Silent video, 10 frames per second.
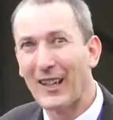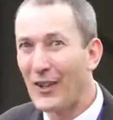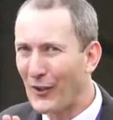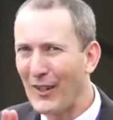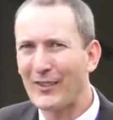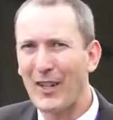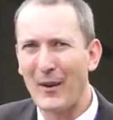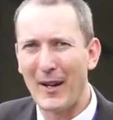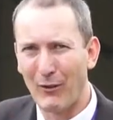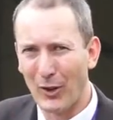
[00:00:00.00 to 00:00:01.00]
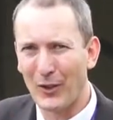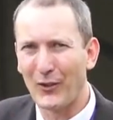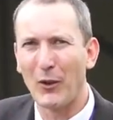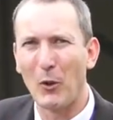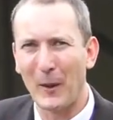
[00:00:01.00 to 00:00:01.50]
So let's go and have a look and
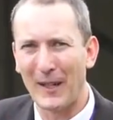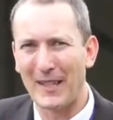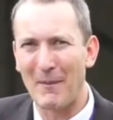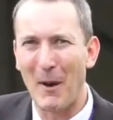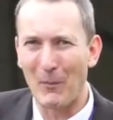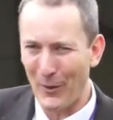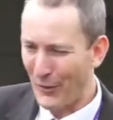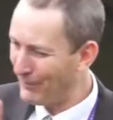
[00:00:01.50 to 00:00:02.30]
see what we can come up with.